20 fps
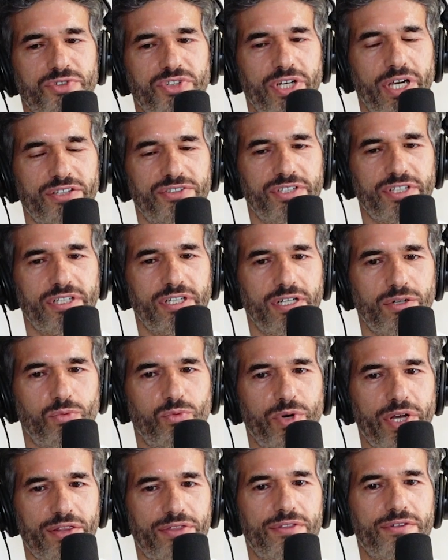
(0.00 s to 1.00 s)
Jessica
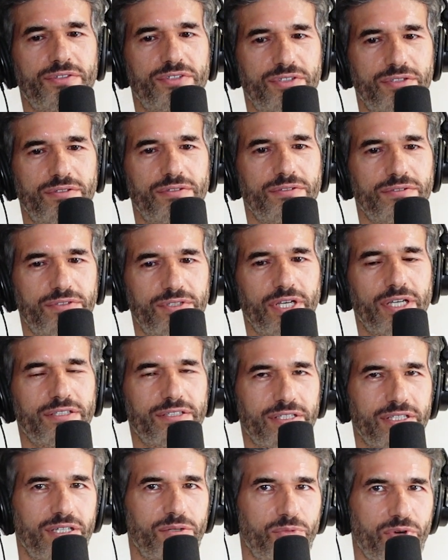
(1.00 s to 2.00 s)
with
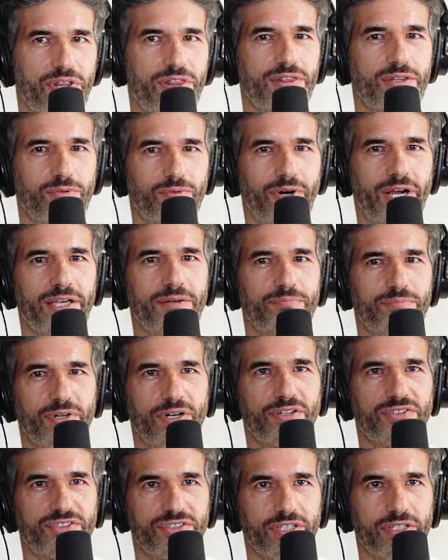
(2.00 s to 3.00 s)
Jessica with the right
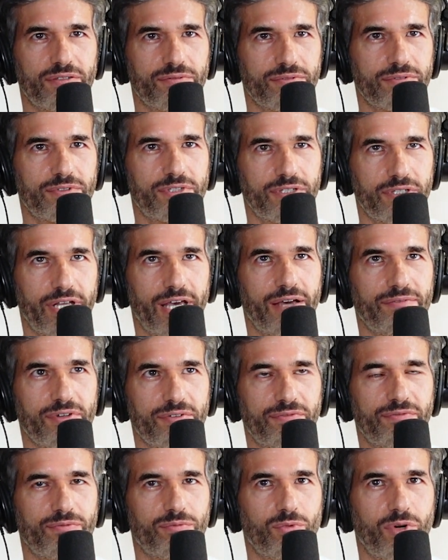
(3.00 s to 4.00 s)
person could have
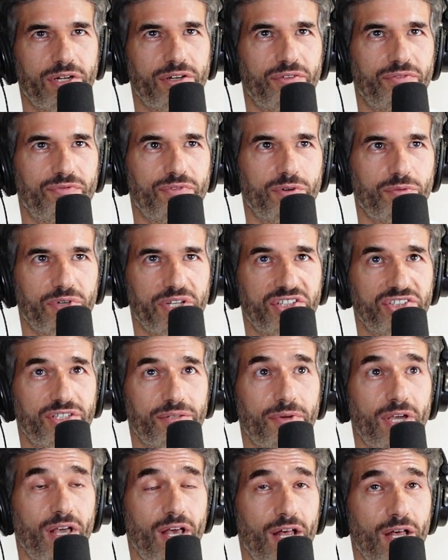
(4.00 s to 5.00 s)
a wonderful
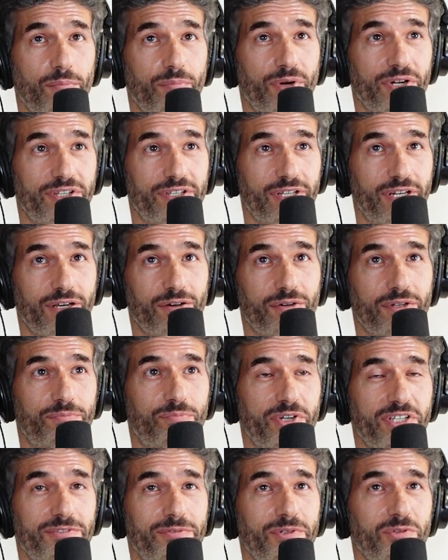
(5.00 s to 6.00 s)
relationship. But you know,
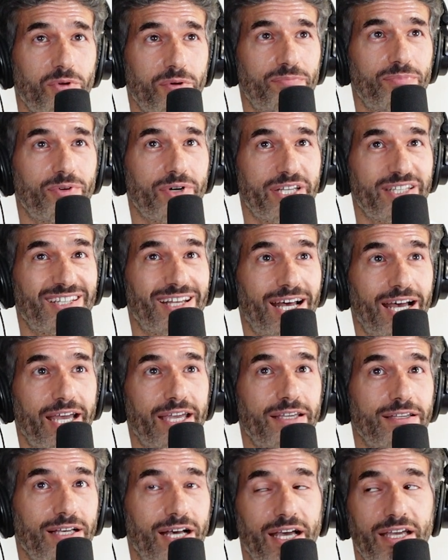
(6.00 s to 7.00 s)
it brings me to a point that
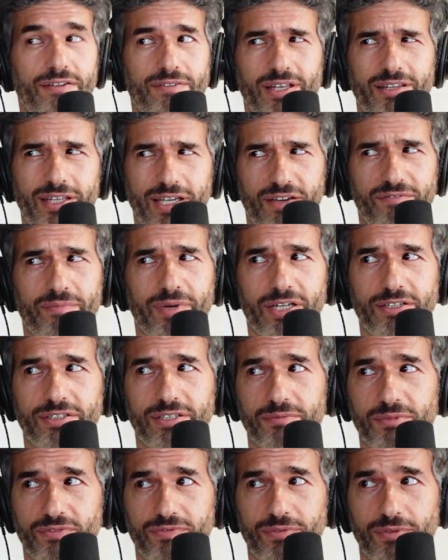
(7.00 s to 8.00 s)
I I, I think I've
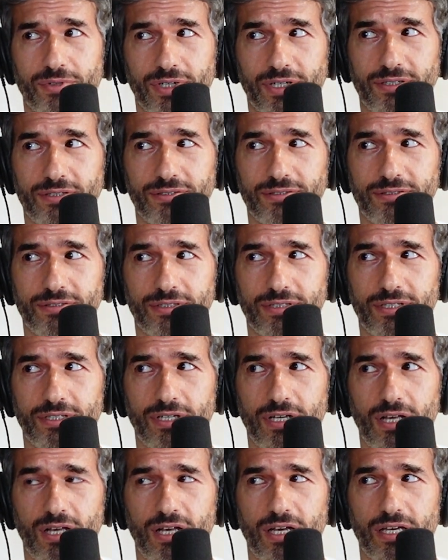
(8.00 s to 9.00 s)
mentioned before.
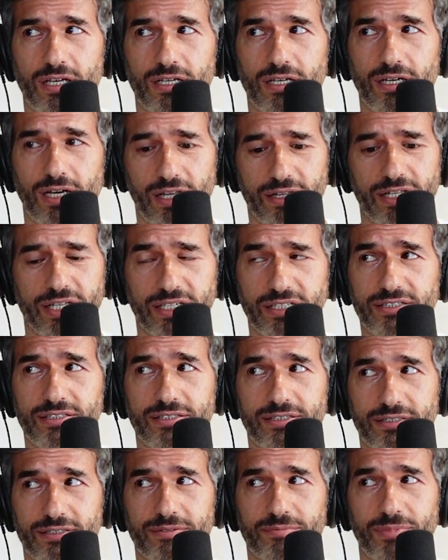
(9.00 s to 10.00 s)
on this